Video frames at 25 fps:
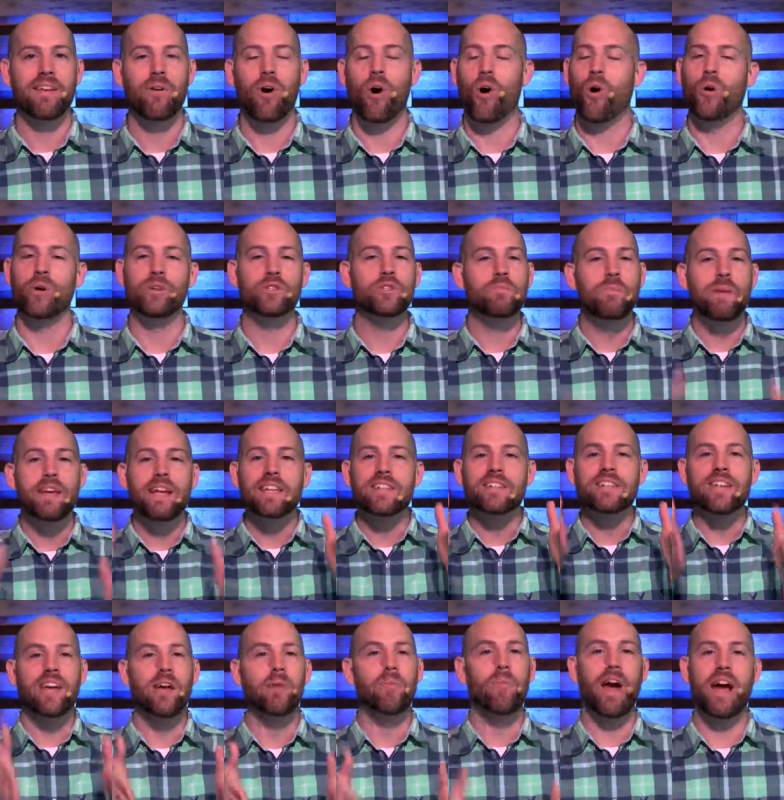Oh, was speaking to
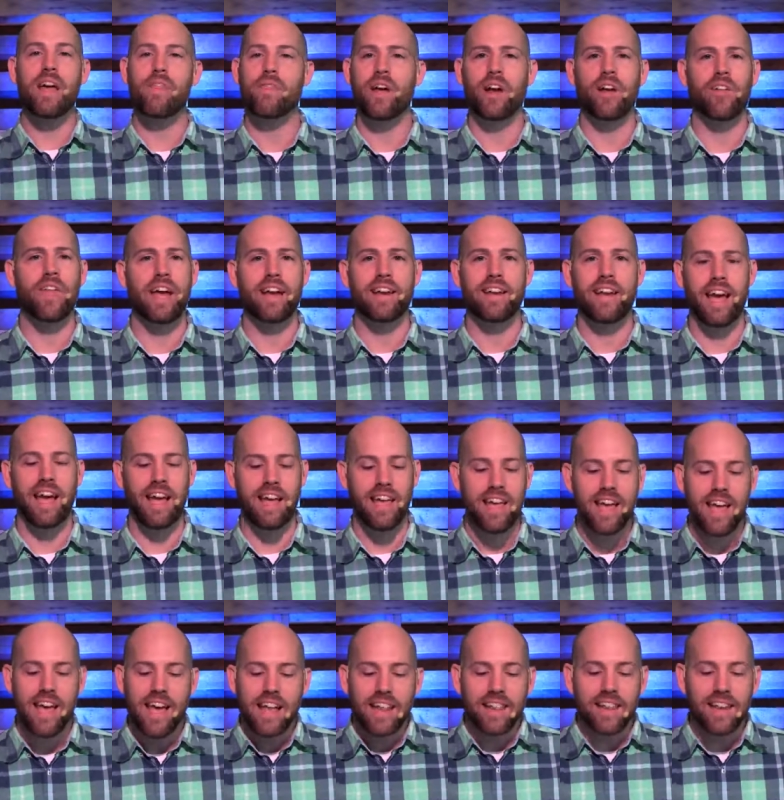him right there that day.
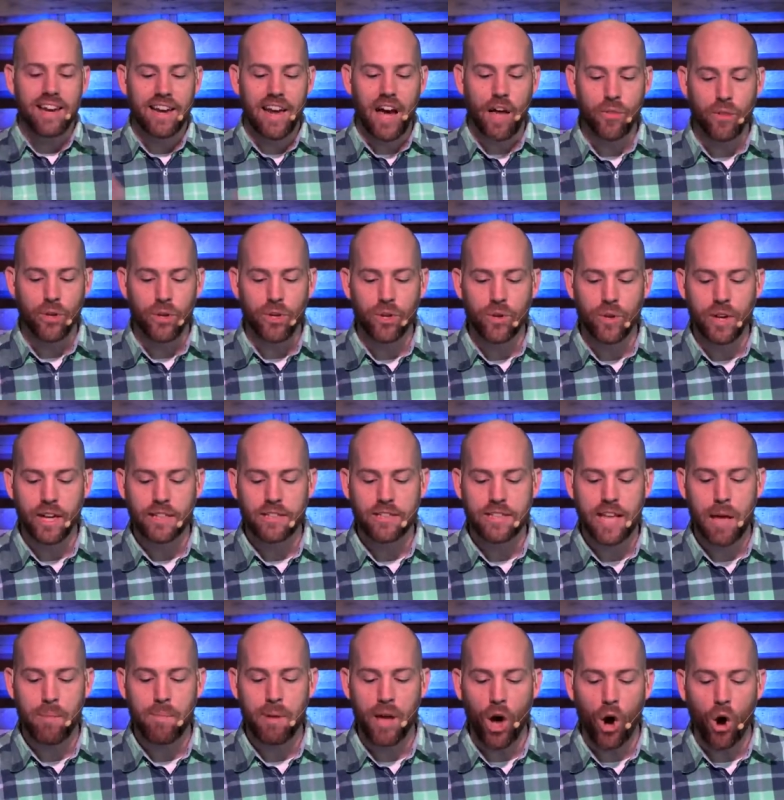Let not the eunuch say,
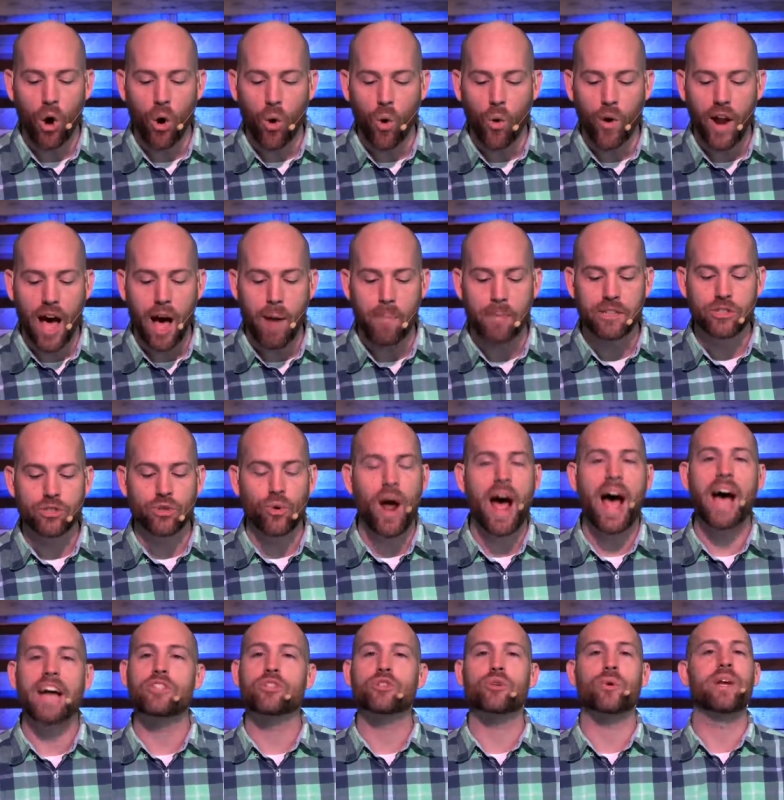Behold, I'm a
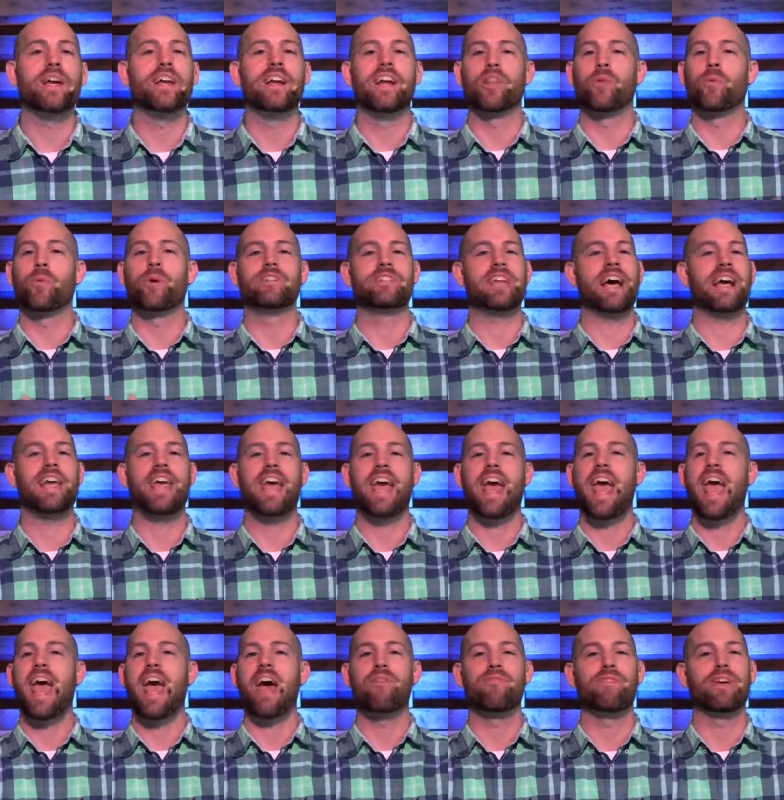dry tree. In other words, I can't
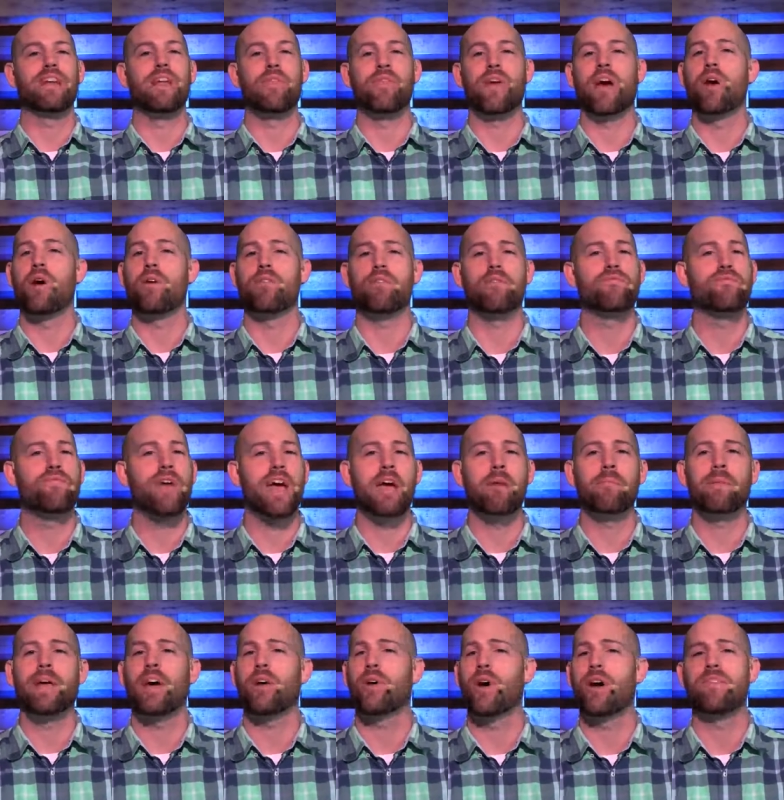have anything. I don't have a
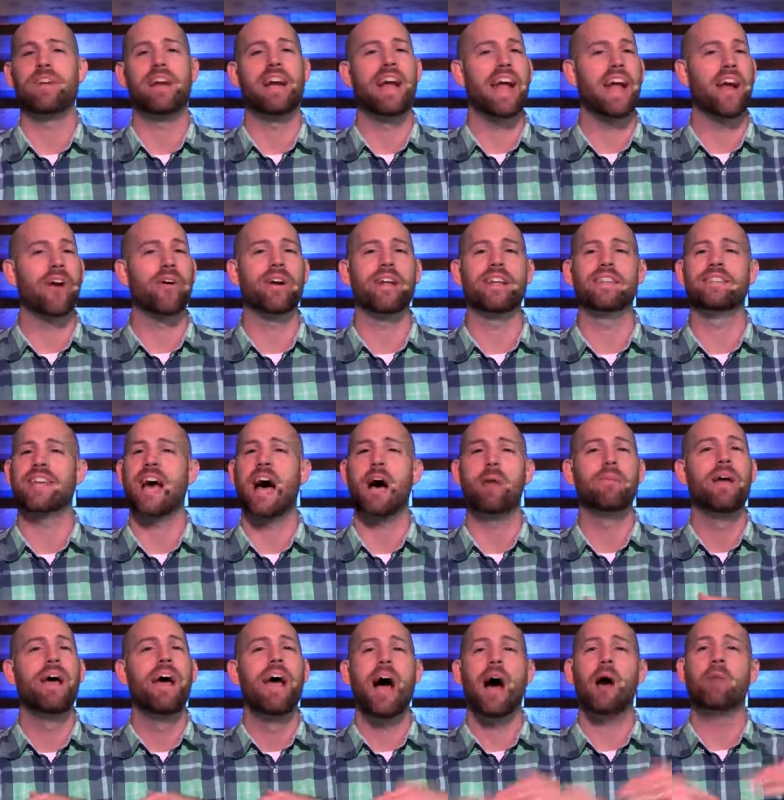family. I don't have an inheritance. I'm,
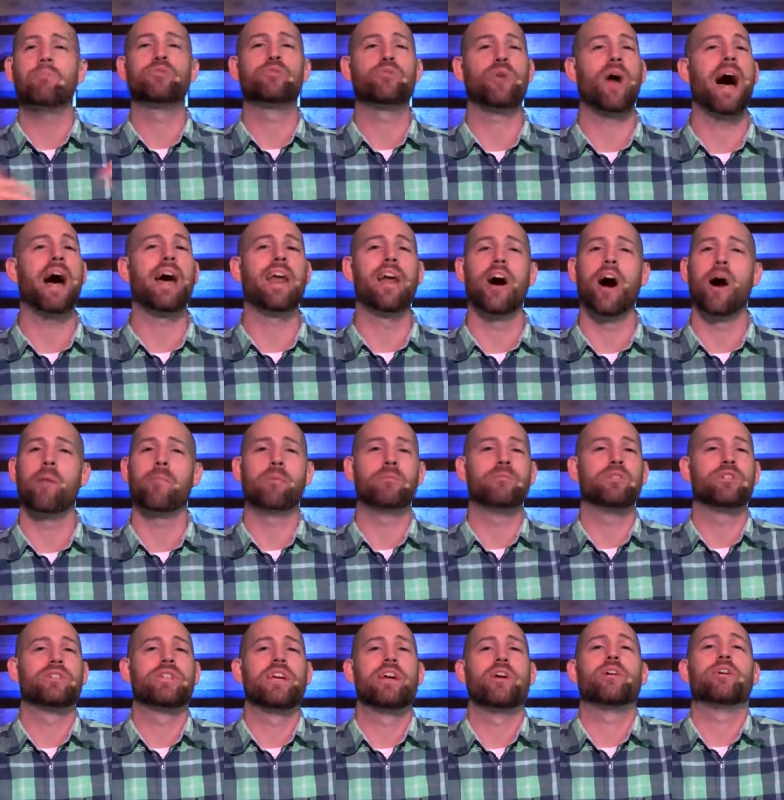I'm dried up. I'm
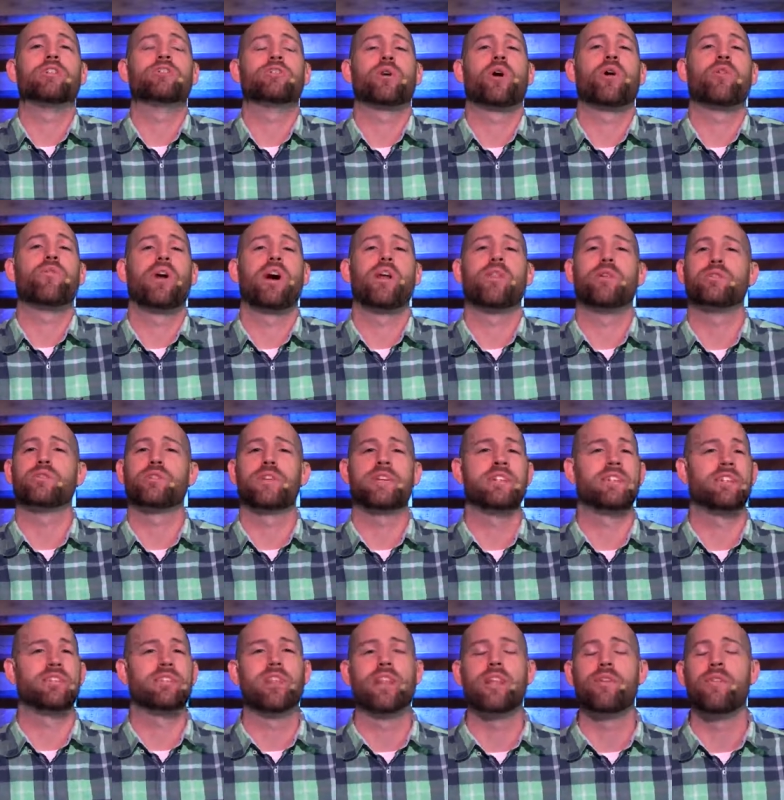just here to serve others and
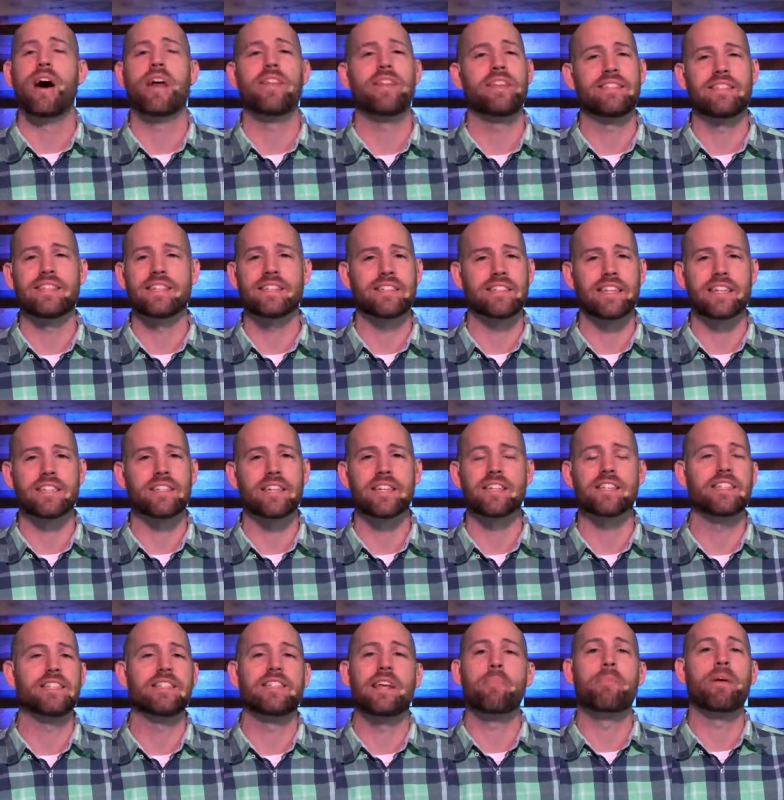just live out this existence.
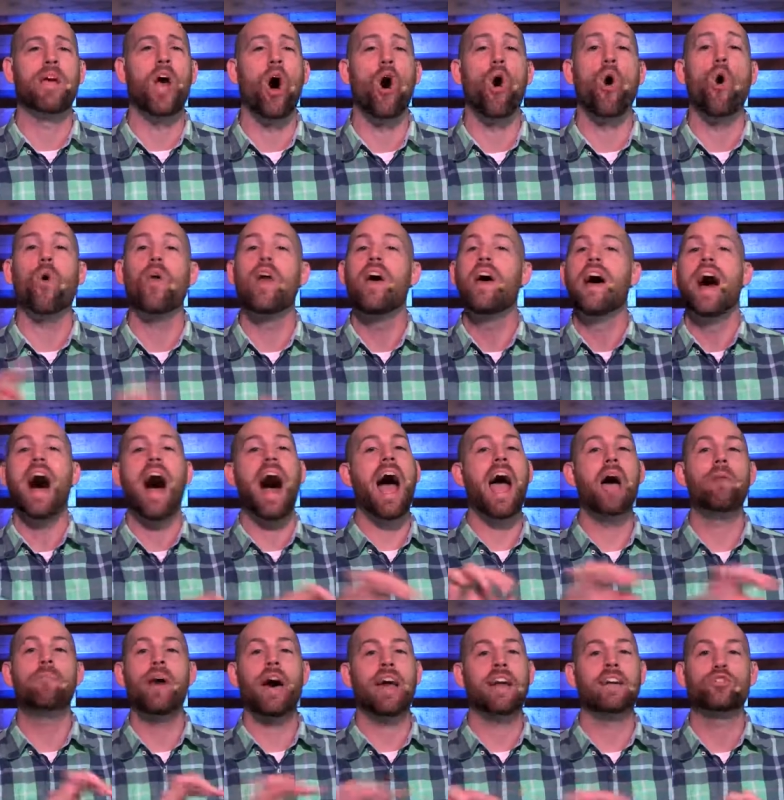He said, Behold, I am
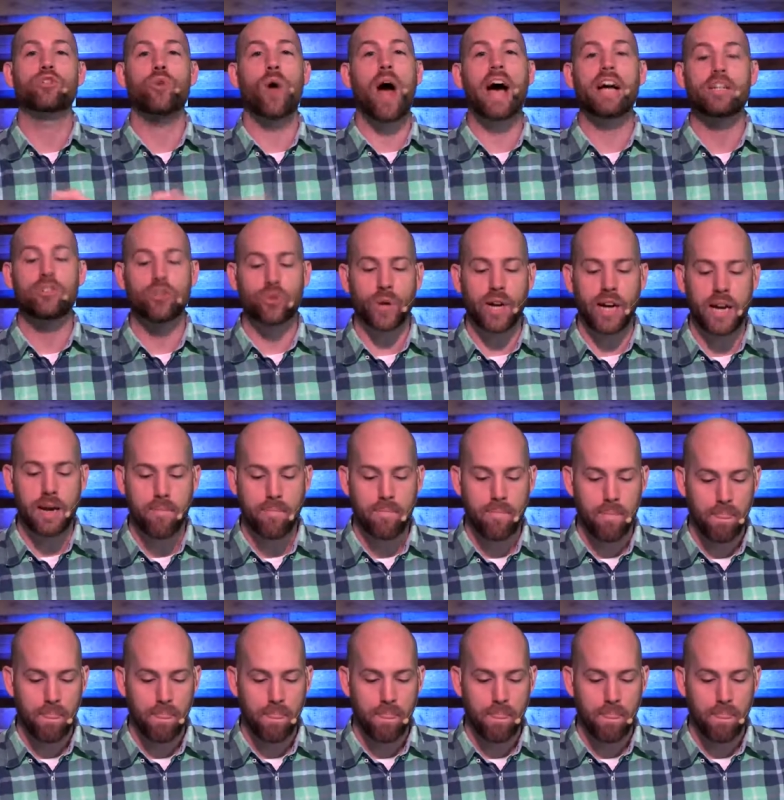not a dry tree.